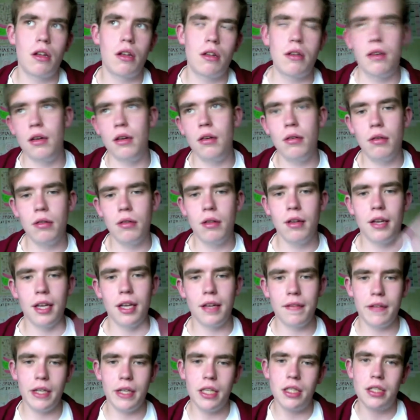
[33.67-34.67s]
cute in the
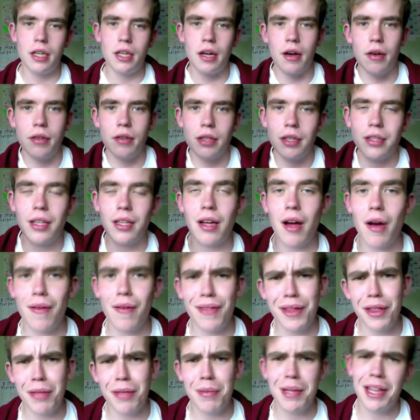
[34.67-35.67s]
TV shows. I was like, oh,
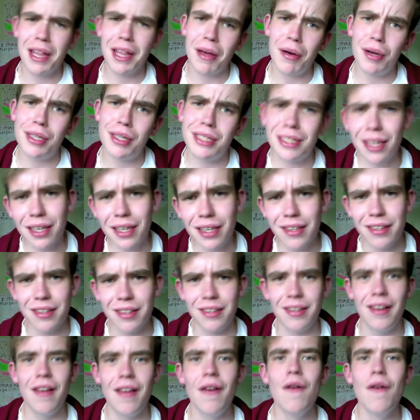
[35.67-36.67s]
this would be so exciting.